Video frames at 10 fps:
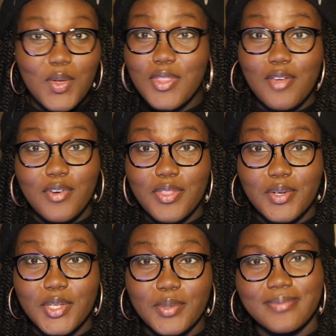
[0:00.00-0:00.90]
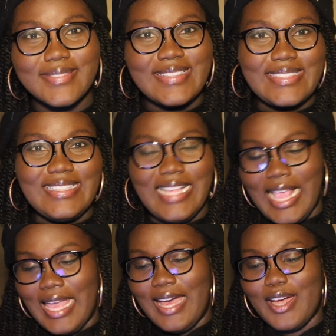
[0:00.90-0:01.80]
without further ado,
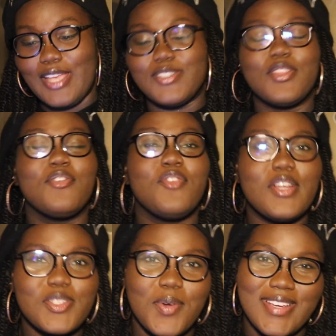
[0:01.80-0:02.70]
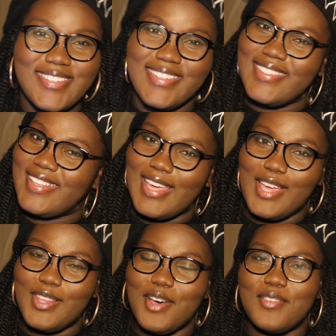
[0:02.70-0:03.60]
okay, so the first question
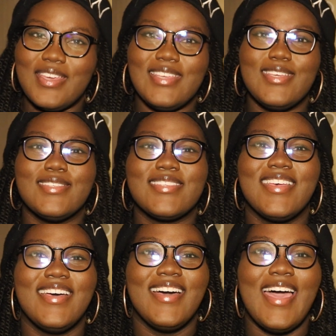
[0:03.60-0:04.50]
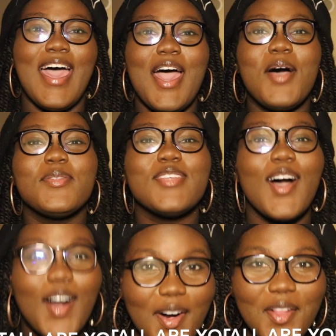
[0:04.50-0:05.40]
I love is, how
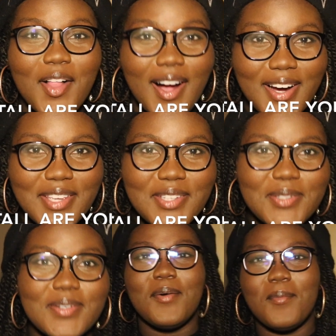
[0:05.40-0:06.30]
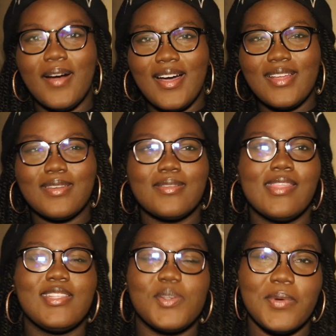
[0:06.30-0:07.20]
tall are you? What?
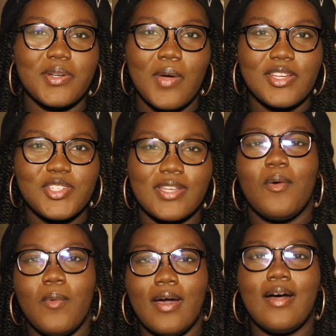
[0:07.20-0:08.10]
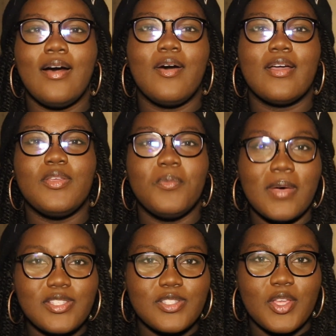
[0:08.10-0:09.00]
That's a weird question. Well, you
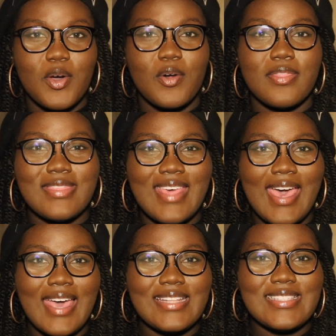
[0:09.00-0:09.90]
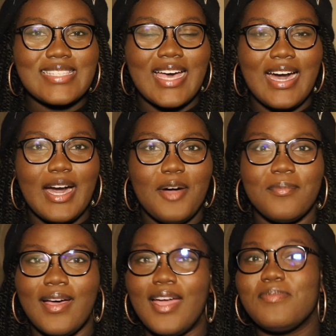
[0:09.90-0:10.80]
must know that
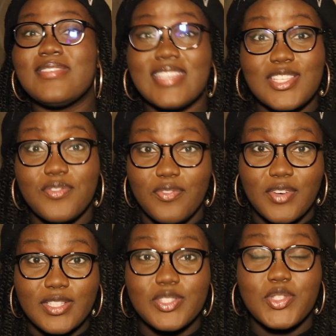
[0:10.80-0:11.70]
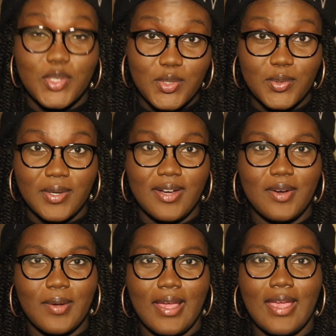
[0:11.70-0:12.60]
I'm 6'2",
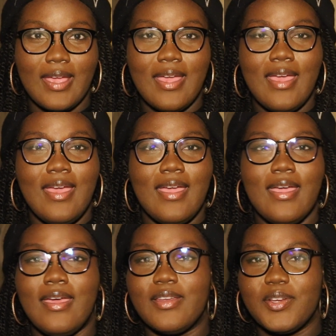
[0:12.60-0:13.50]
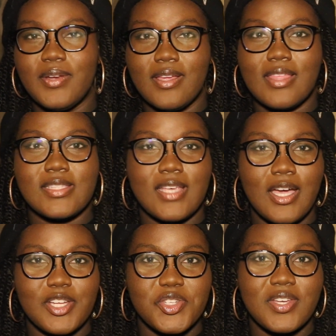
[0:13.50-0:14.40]
okay? In Korea, that's
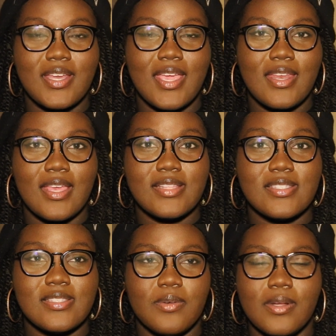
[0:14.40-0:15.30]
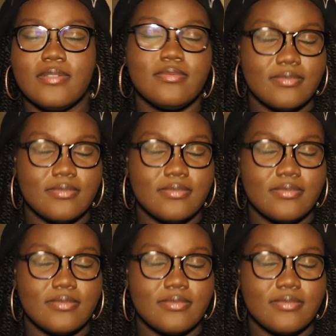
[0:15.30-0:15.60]
188, well,